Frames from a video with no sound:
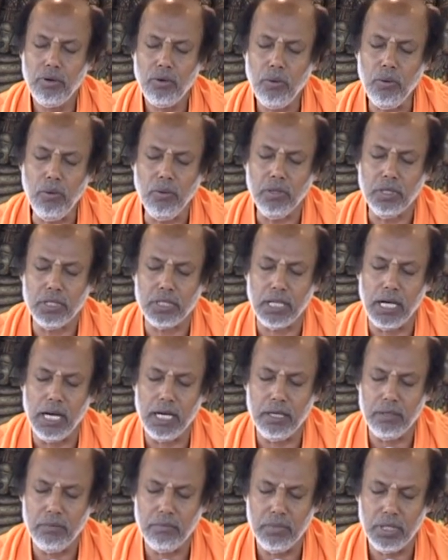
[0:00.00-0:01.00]
All the
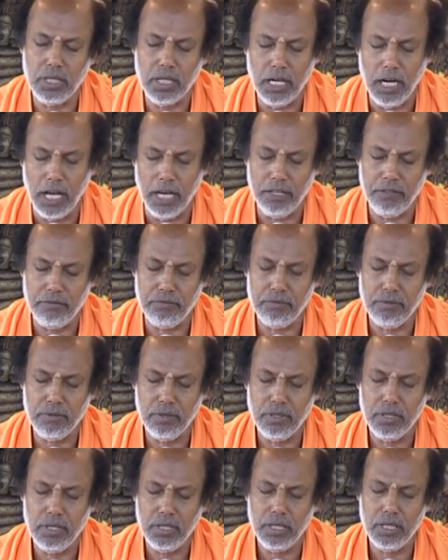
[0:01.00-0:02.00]
time in life,
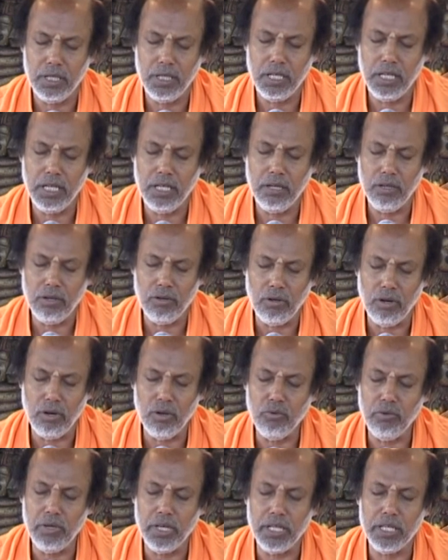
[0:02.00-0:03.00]

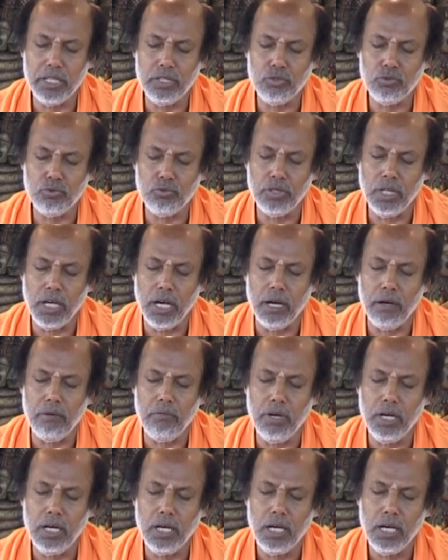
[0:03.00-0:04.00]
always we
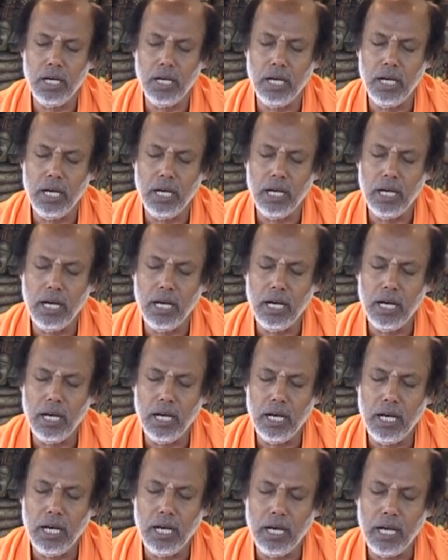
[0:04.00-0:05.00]
have
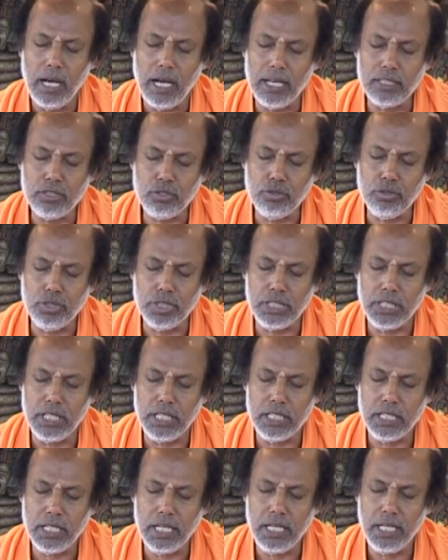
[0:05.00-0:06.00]

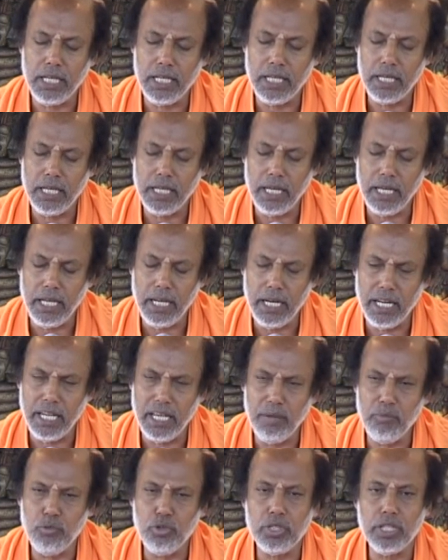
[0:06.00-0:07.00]
associated a
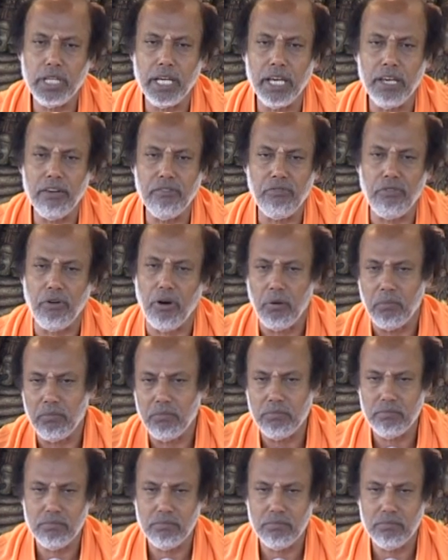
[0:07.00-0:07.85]
name with a form.